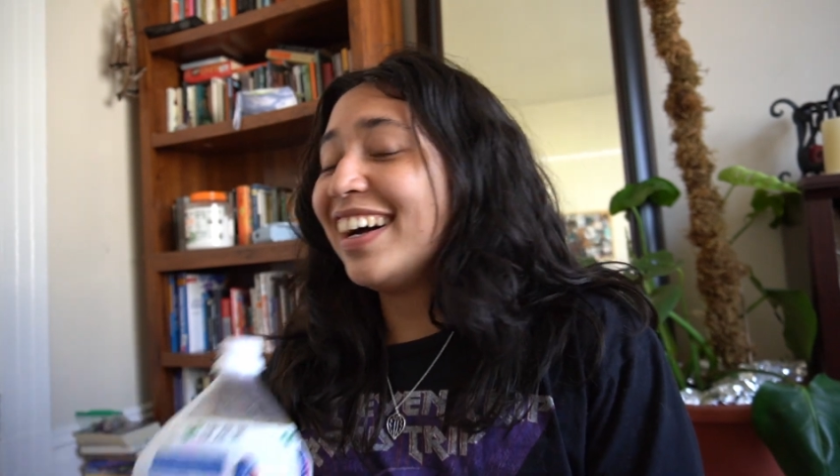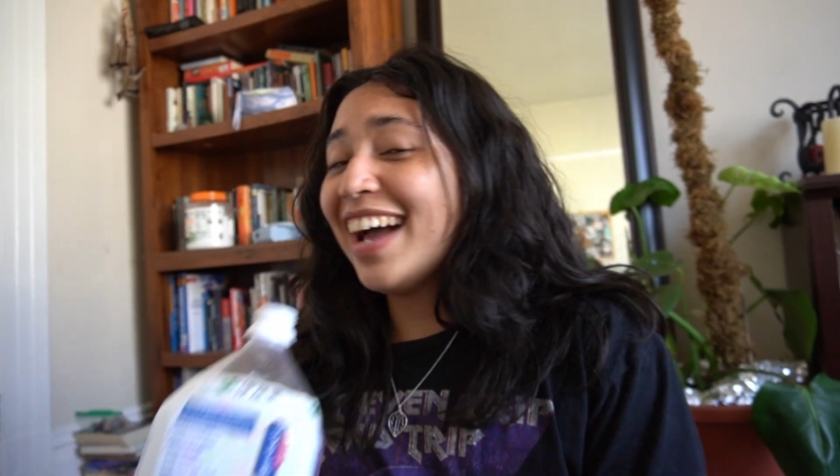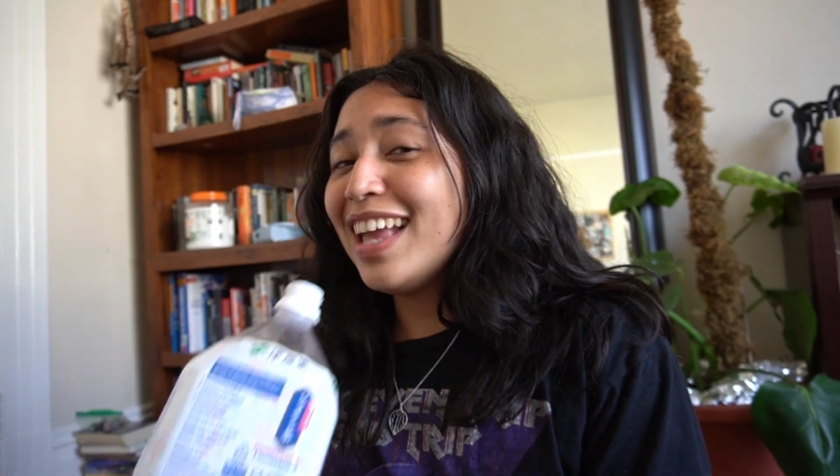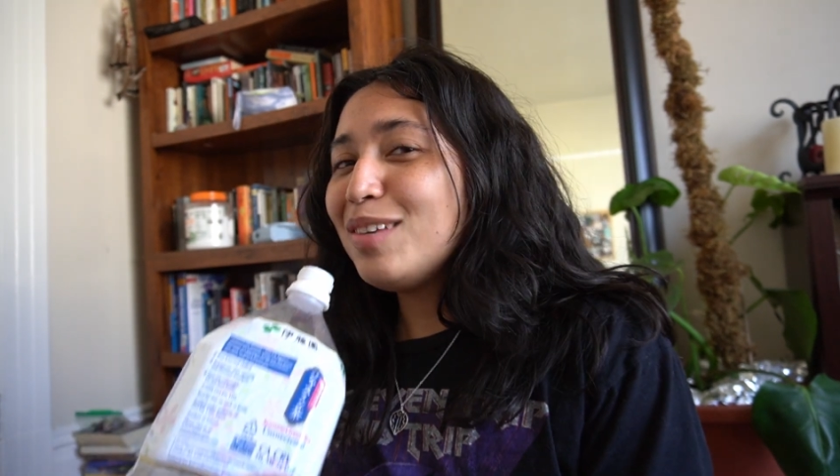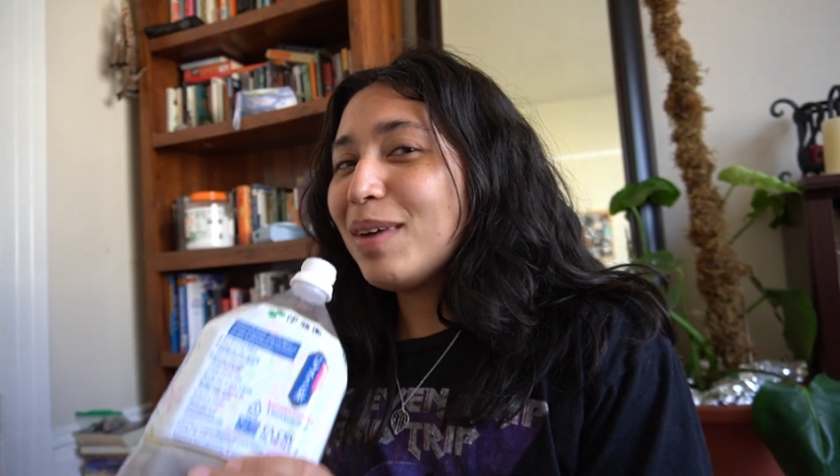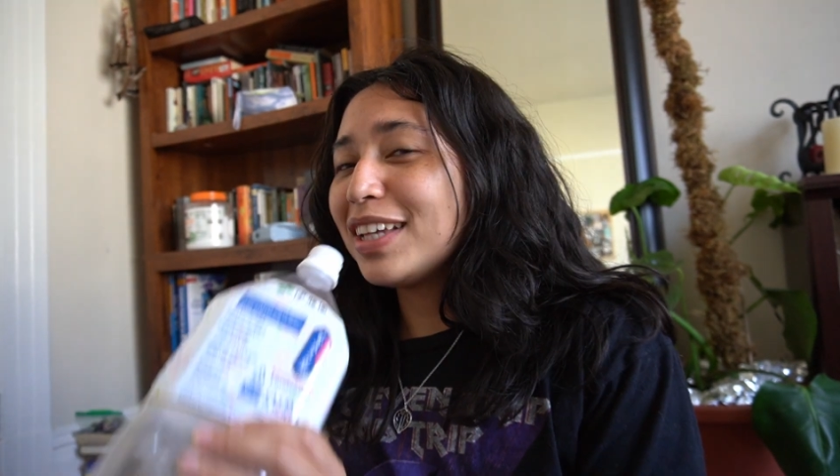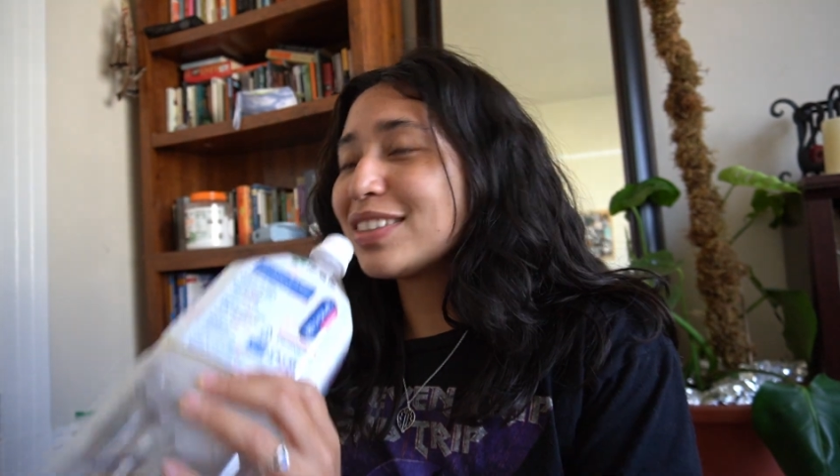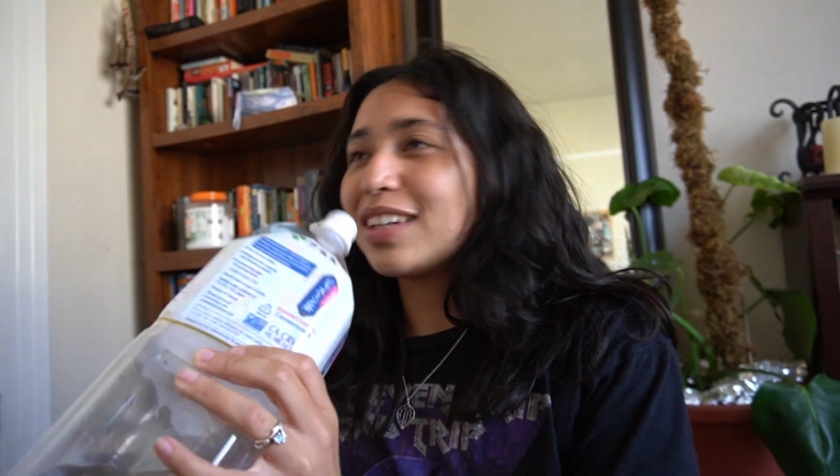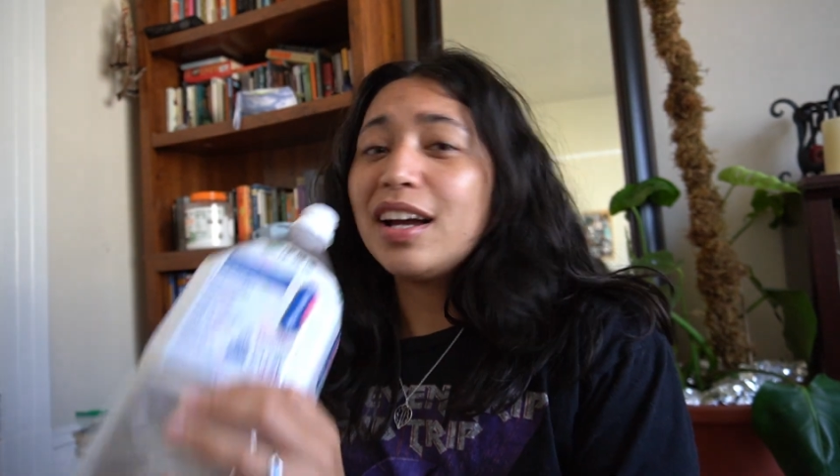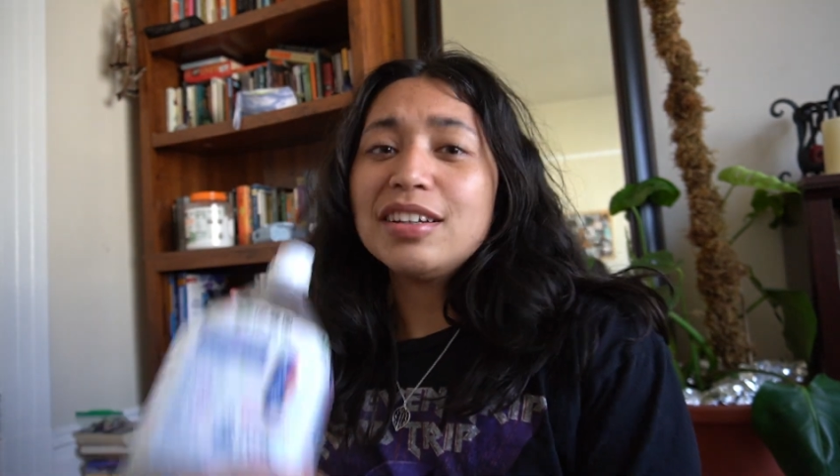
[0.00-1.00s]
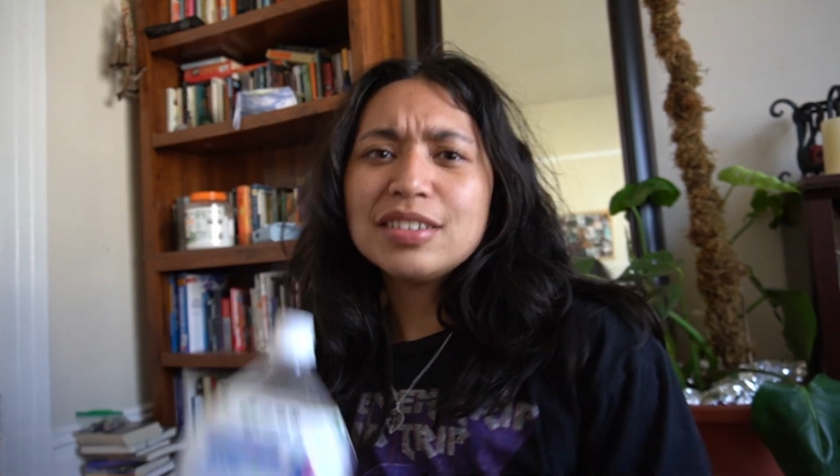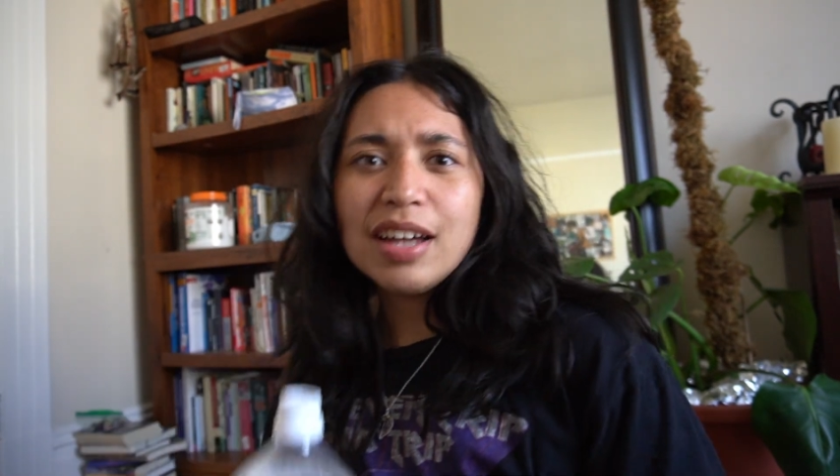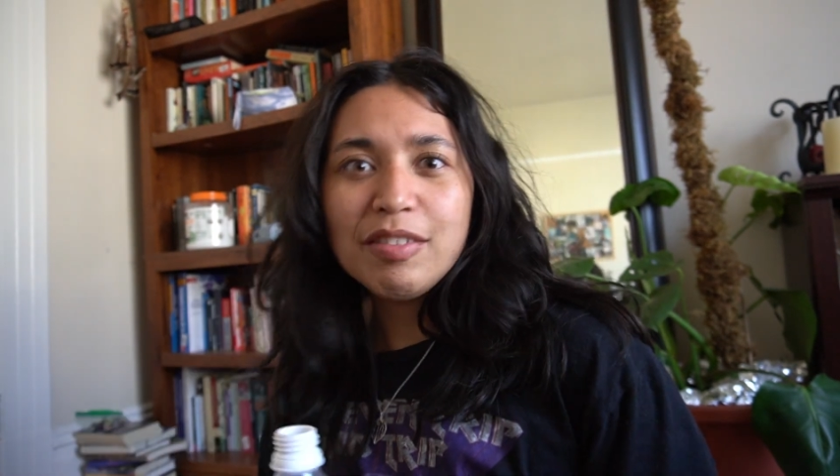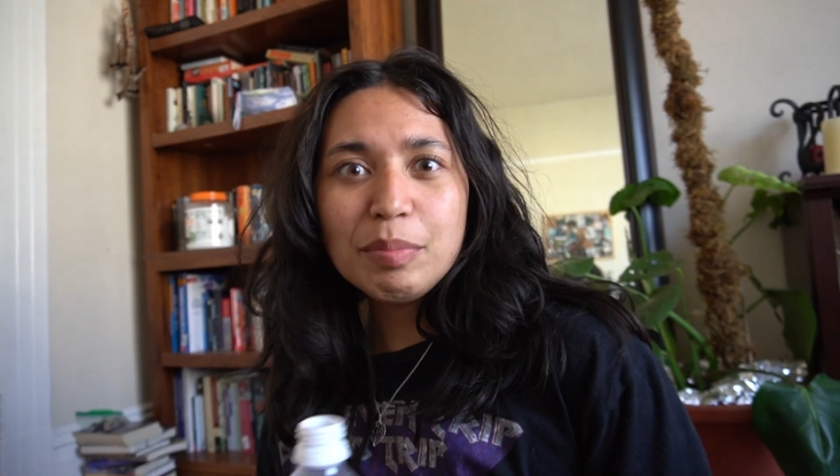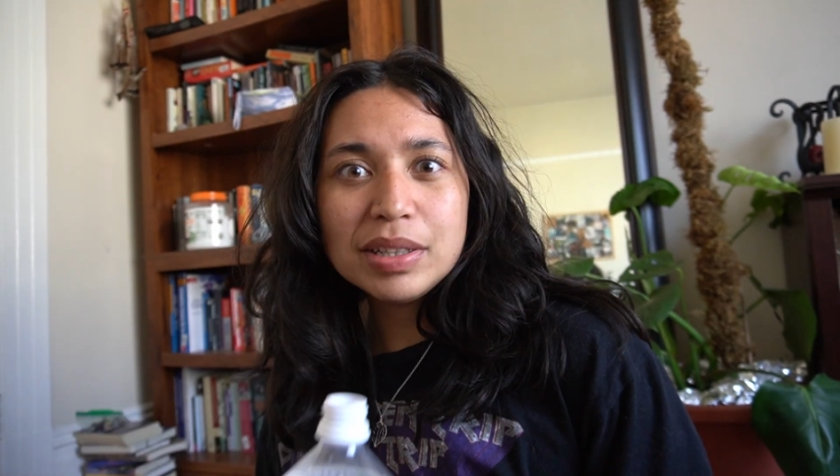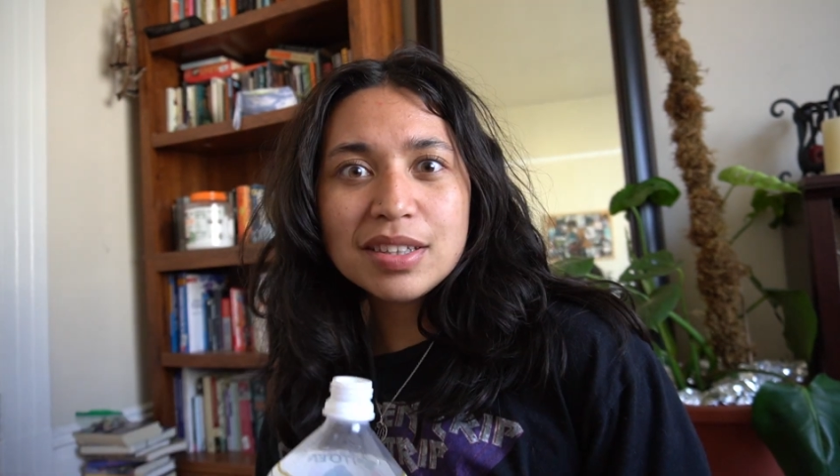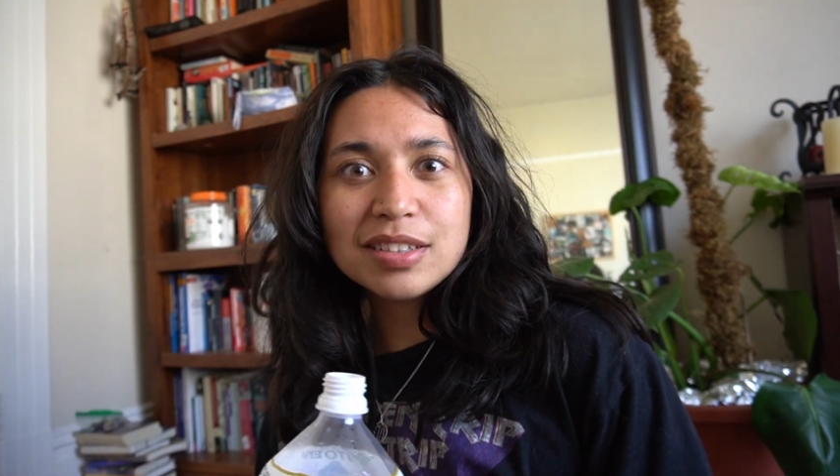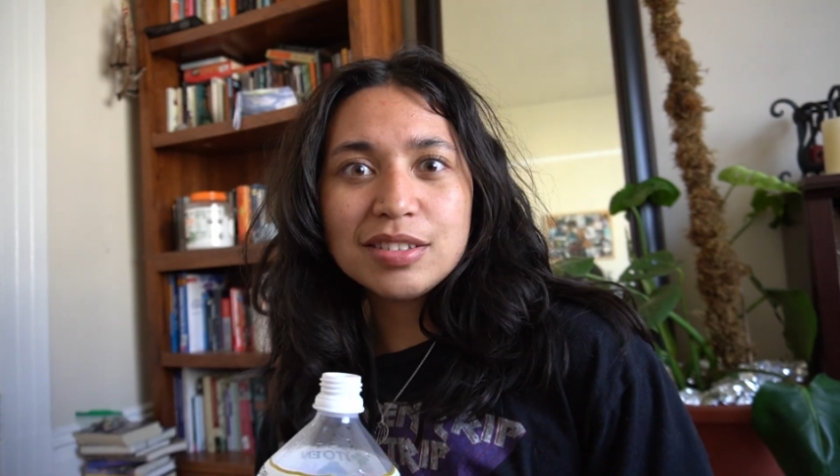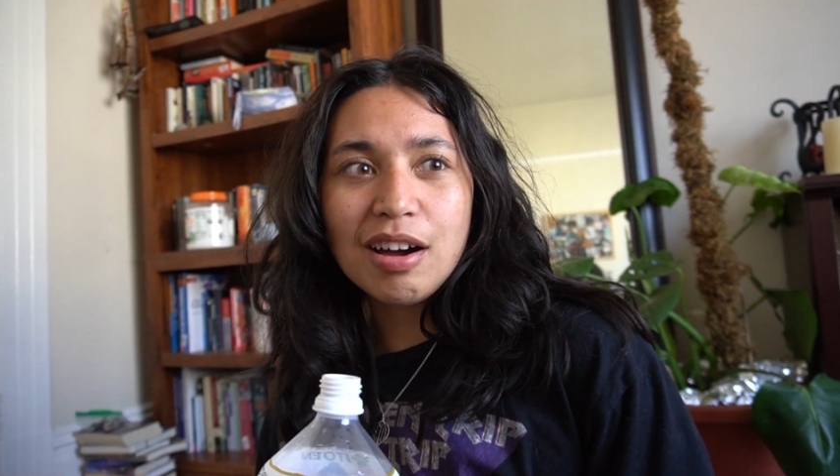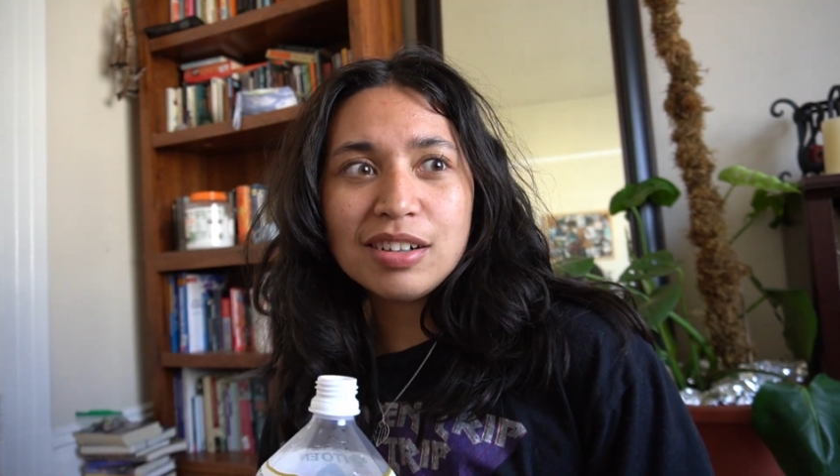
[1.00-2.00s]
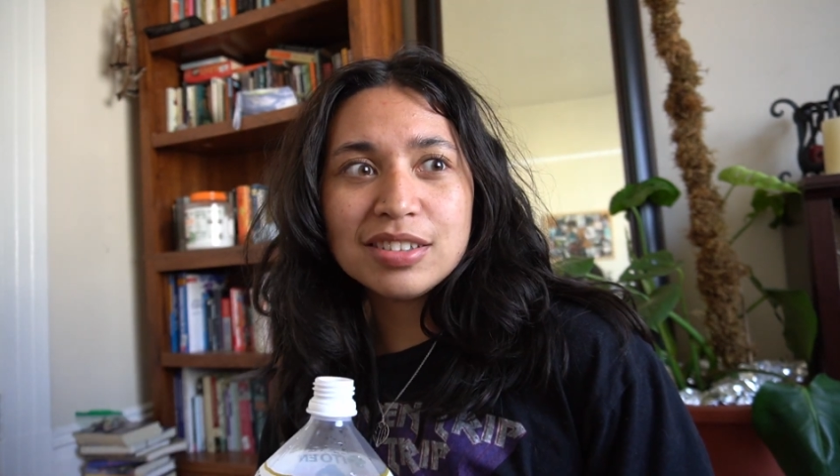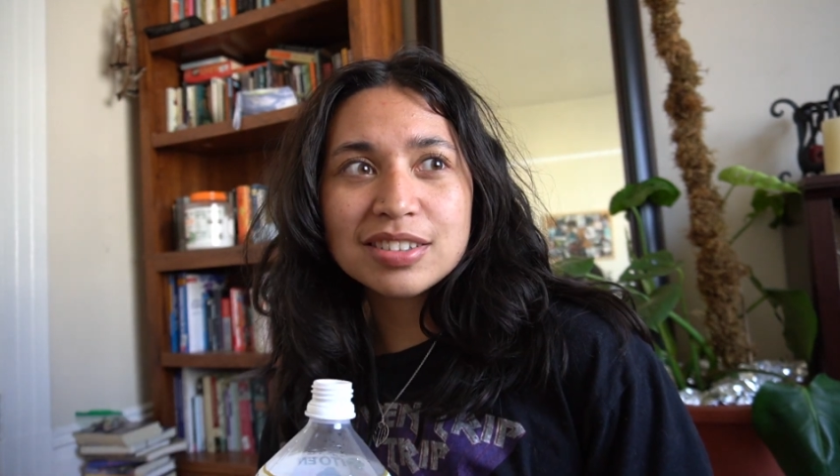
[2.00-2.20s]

Anyways, I also haven't been to the doctor